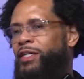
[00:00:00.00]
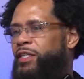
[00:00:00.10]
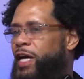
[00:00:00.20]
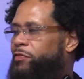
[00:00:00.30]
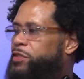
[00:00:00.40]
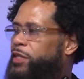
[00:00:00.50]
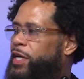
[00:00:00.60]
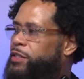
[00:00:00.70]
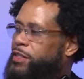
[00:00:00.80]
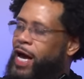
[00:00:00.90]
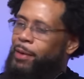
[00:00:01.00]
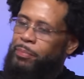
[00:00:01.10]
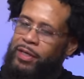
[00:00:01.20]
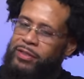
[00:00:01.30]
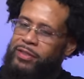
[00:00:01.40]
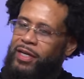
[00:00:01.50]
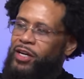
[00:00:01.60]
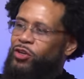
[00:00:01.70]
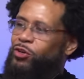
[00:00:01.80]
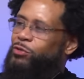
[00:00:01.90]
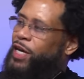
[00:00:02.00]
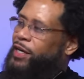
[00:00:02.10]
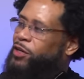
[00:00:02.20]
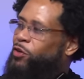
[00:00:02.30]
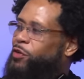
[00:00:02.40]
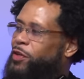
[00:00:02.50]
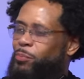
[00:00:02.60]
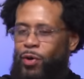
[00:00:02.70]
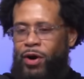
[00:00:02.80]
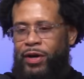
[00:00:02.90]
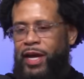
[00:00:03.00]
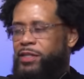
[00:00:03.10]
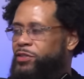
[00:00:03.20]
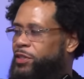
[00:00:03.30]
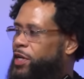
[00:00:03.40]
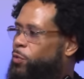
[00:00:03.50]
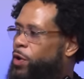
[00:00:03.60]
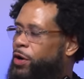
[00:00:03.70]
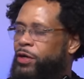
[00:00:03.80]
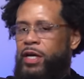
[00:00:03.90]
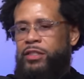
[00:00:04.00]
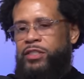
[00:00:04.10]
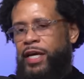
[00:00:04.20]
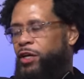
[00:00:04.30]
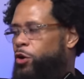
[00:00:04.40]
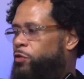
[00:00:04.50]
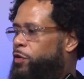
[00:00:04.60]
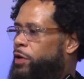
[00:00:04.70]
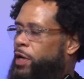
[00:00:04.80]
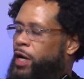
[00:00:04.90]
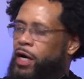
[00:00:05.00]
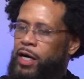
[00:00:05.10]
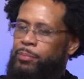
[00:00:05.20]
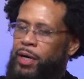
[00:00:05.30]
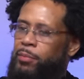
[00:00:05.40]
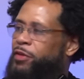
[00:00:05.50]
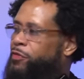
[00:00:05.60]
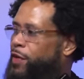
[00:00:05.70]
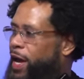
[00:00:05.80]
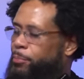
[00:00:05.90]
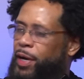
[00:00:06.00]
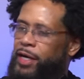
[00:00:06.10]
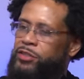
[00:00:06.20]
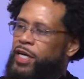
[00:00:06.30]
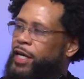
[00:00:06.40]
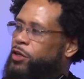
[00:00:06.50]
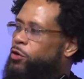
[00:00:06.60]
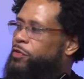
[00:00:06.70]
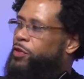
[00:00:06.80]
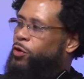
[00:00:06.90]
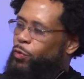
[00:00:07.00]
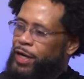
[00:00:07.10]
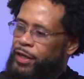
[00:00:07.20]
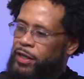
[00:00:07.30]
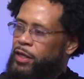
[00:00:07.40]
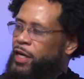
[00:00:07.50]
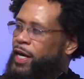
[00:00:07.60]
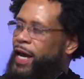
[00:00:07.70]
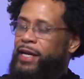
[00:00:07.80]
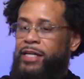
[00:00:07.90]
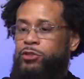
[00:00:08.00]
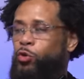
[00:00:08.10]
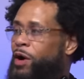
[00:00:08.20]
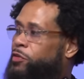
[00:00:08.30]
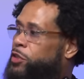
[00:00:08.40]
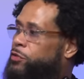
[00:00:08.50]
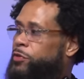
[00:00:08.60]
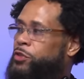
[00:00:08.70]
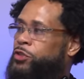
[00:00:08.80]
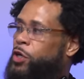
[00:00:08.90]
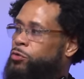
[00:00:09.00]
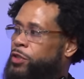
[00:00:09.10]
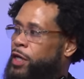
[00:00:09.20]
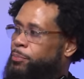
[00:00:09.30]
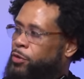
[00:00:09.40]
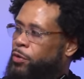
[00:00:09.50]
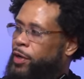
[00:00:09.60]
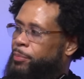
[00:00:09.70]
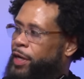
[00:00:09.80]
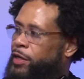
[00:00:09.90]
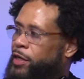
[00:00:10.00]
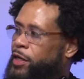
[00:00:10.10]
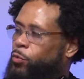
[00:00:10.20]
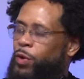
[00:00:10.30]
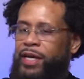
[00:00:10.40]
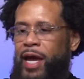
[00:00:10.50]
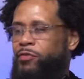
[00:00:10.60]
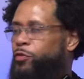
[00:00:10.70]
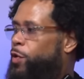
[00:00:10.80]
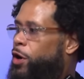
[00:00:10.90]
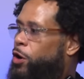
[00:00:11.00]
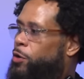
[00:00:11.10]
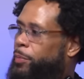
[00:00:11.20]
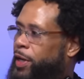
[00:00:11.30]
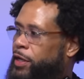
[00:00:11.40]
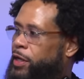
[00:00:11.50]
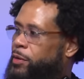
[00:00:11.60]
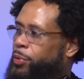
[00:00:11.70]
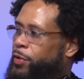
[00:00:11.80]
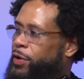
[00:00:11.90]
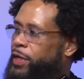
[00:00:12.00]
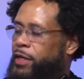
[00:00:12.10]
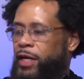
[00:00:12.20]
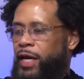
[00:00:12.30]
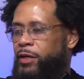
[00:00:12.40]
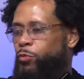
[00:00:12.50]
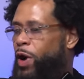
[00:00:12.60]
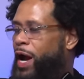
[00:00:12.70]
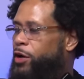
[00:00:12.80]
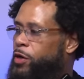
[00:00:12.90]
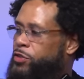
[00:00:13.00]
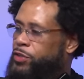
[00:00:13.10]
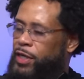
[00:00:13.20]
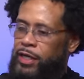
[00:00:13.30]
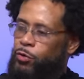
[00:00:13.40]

Devin's next stop is, you know, taking over the broadcasting network, taking over um, um, the fan base, taking over the arena, and that's whoever sh- shows up. You know what I mean? We came for it all, man. Period. Yeah. And and Ryan Garcia and the